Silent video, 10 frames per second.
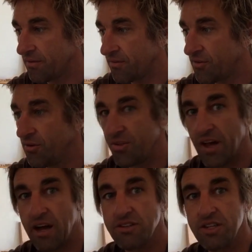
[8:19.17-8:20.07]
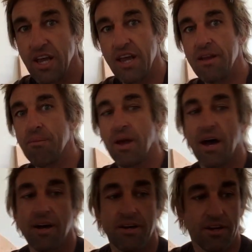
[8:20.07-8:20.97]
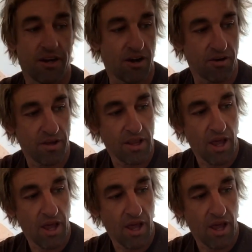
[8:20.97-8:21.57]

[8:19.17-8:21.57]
2008, man, you know.